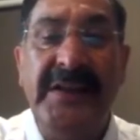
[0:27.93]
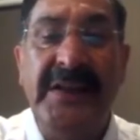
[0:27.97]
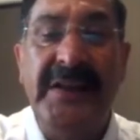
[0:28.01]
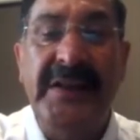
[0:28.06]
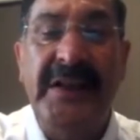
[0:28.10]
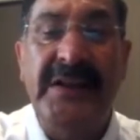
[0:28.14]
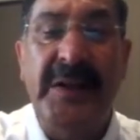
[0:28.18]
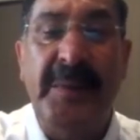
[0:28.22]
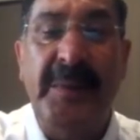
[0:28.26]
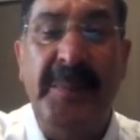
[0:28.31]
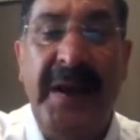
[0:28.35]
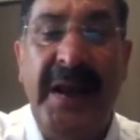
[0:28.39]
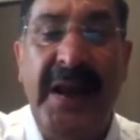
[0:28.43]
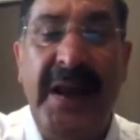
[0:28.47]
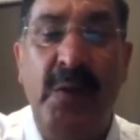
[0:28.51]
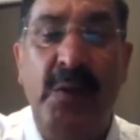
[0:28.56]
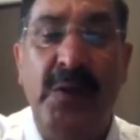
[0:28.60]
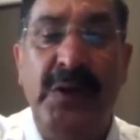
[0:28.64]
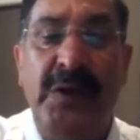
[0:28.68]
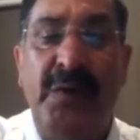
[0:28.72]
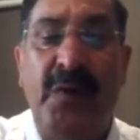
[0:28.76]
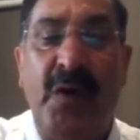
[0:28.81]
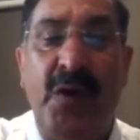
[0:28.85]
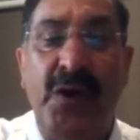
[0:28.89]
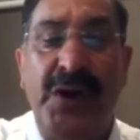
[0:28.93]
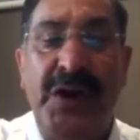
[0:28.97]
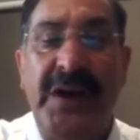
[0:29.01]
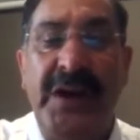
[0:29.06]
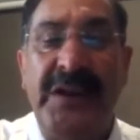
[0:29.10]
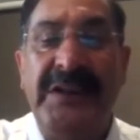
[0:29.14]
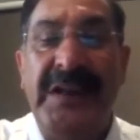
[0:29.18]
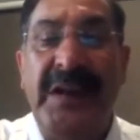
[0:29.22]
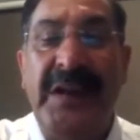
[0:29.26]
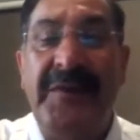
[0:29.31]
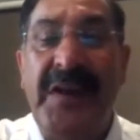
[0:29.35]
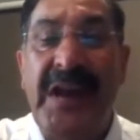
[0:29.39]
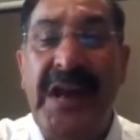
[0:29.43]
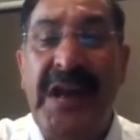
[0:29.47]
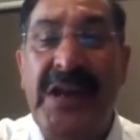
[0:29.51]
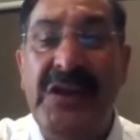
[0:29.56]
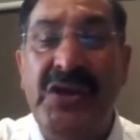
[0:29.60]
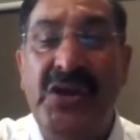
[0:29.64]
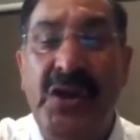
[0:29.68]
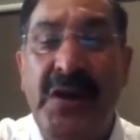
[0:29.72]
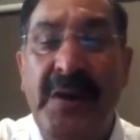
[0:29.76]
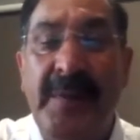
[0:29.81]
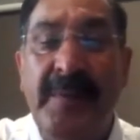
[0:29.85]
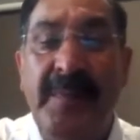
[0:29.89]
There's a male who is 48 years of
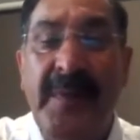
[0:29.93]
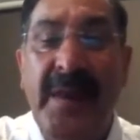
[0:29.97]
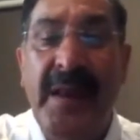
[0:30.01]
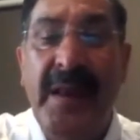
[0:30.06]
age.